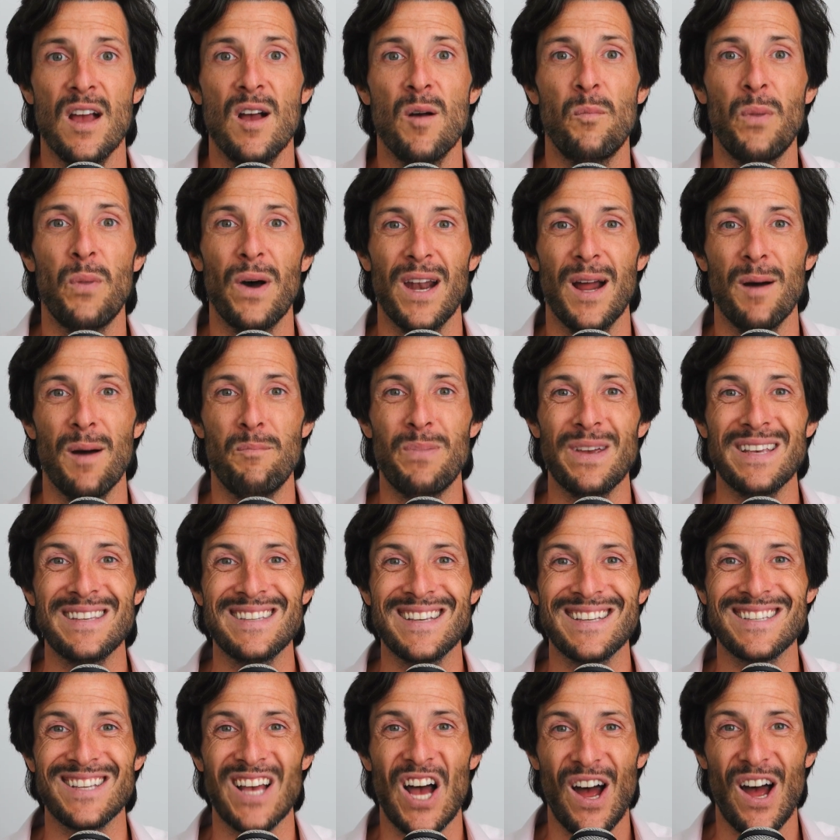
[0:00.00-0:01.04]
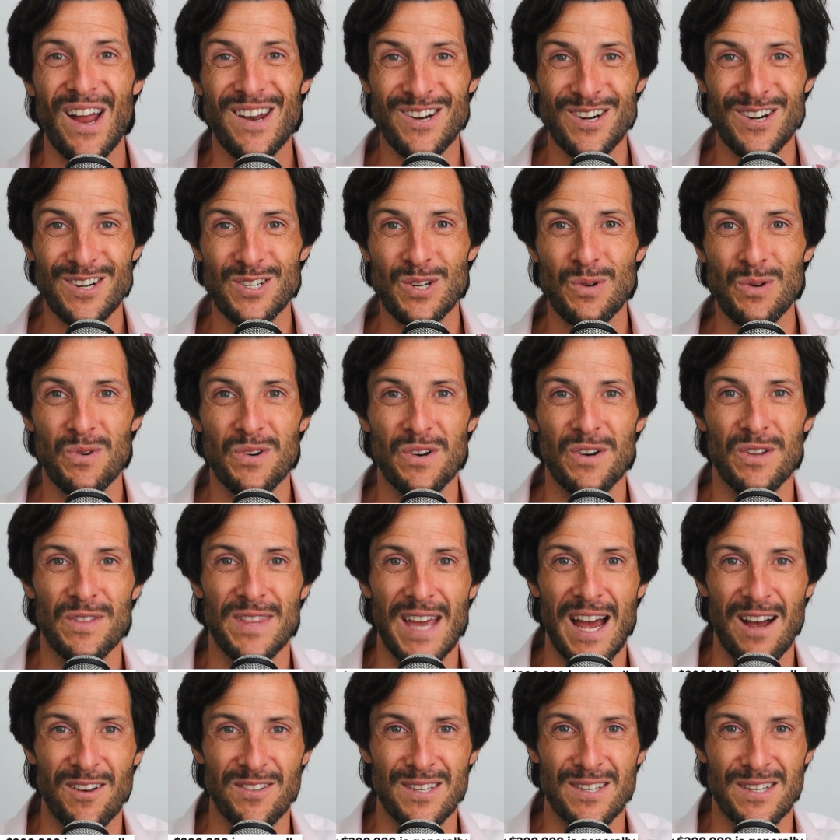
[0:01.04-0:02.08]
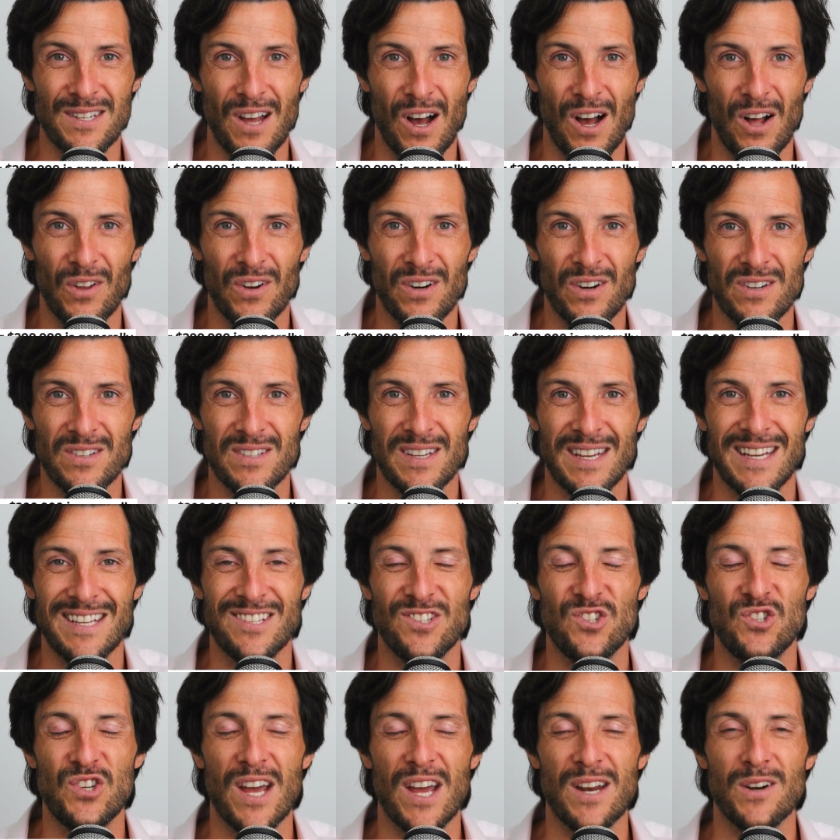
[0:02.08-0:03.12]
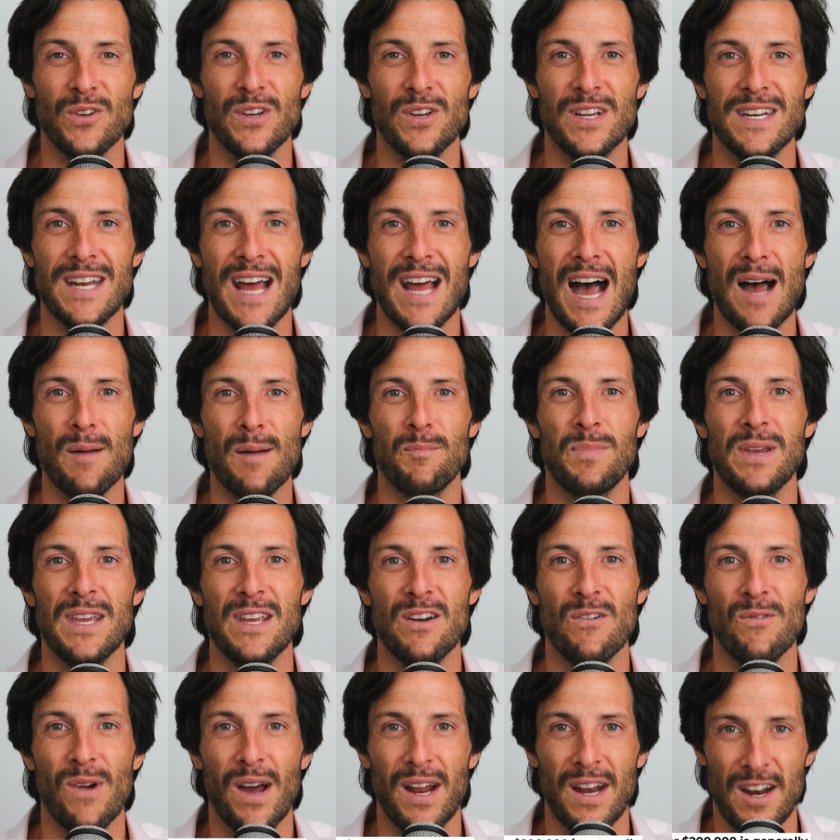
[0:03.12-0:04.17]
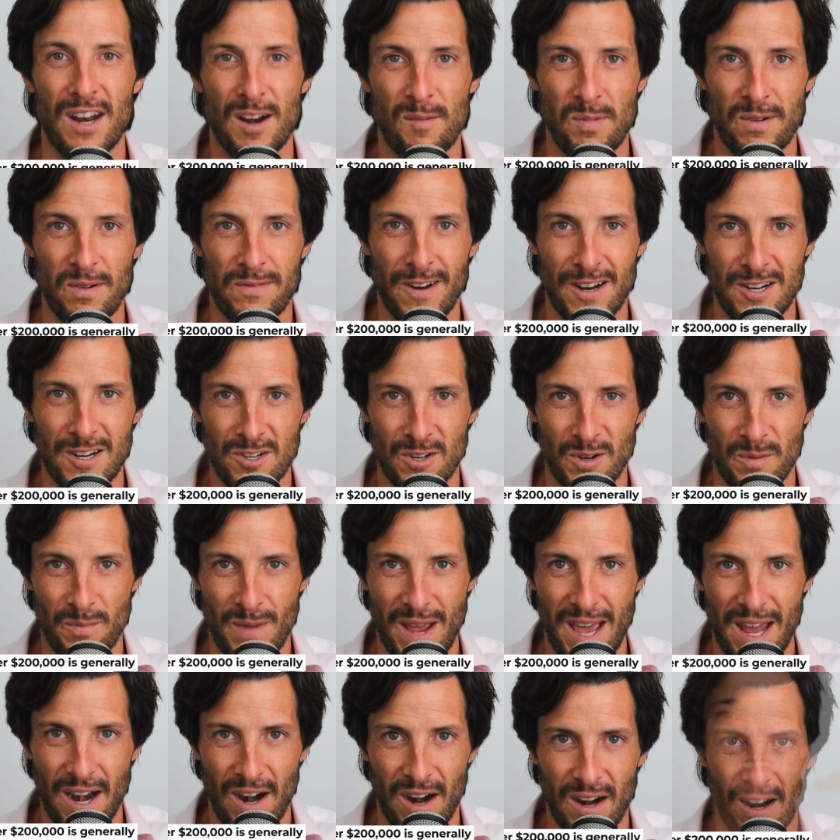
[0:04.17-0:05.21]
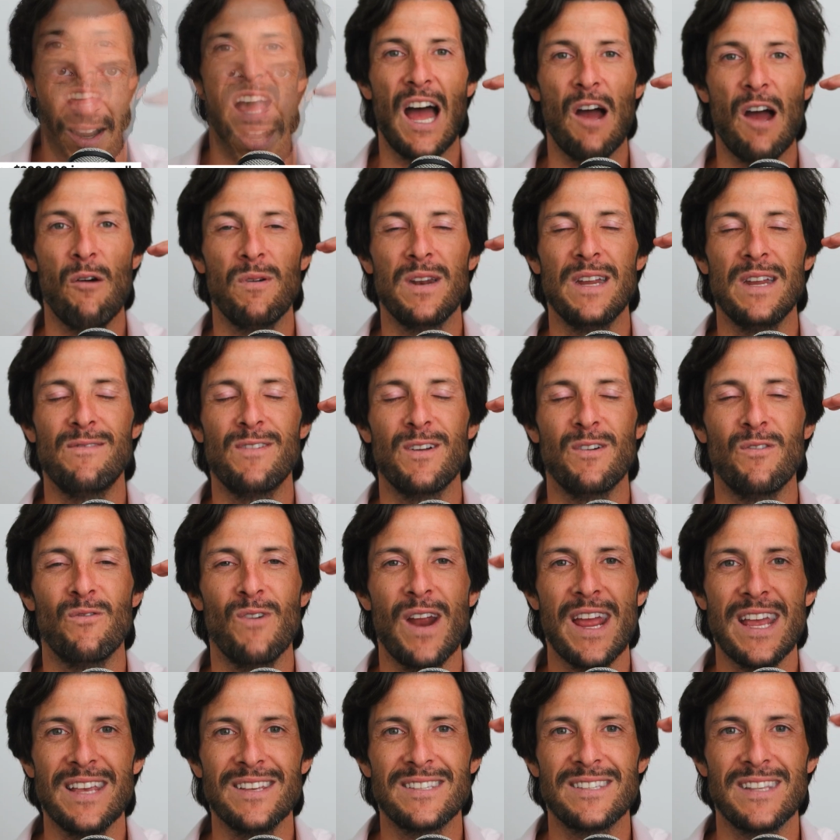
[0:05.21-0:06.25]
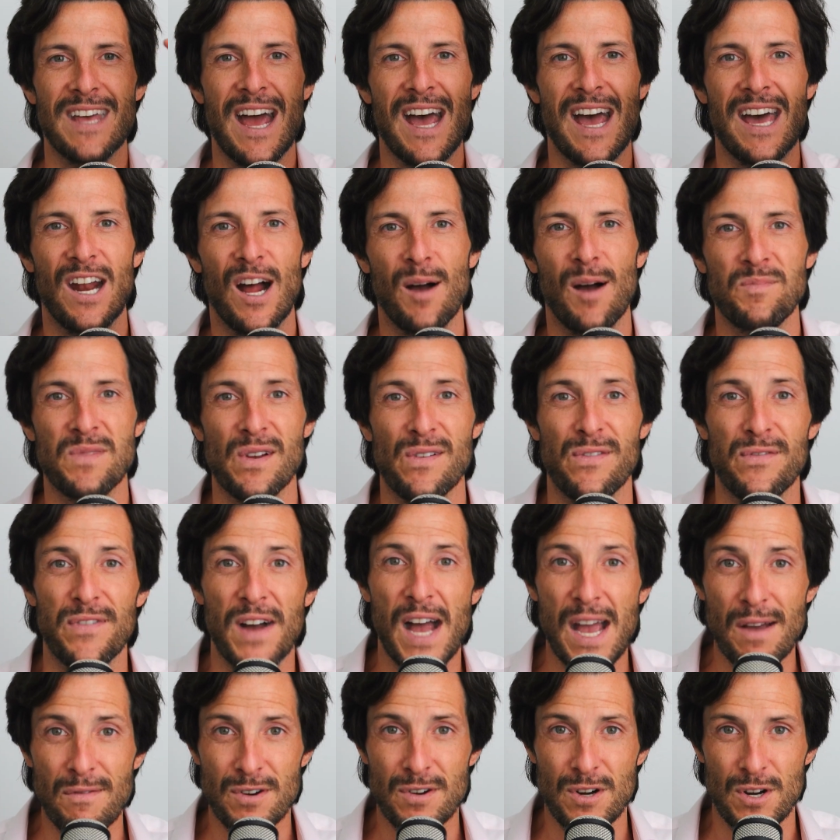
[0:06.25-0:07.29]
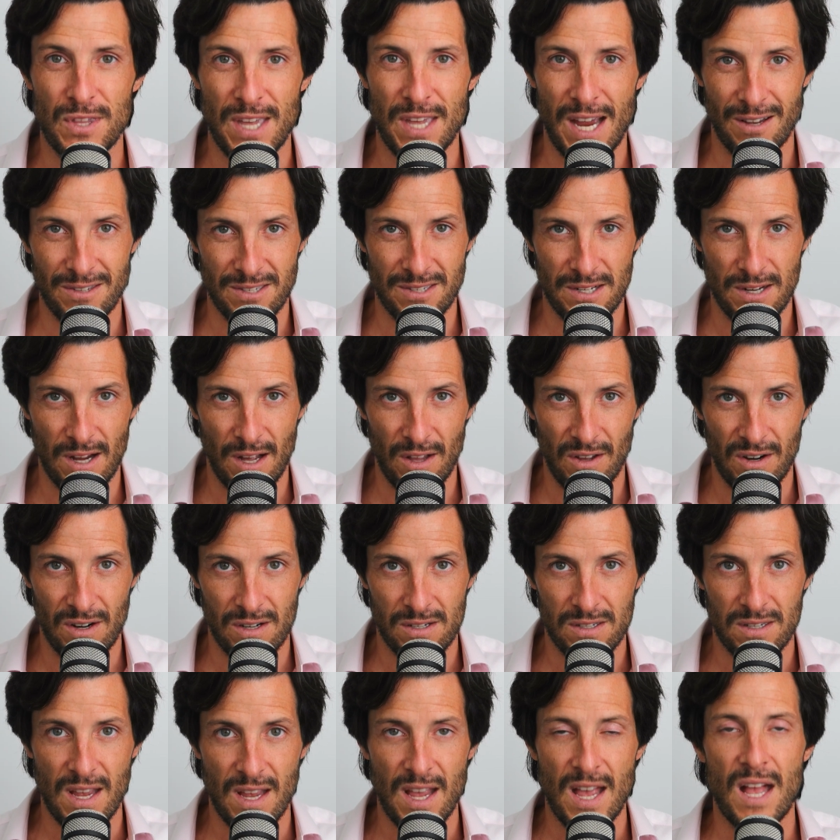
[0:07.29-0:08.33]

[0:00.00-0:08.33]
But a business under $200,000 is generally not being run in a professional manner. I would even raise that up to $500,000.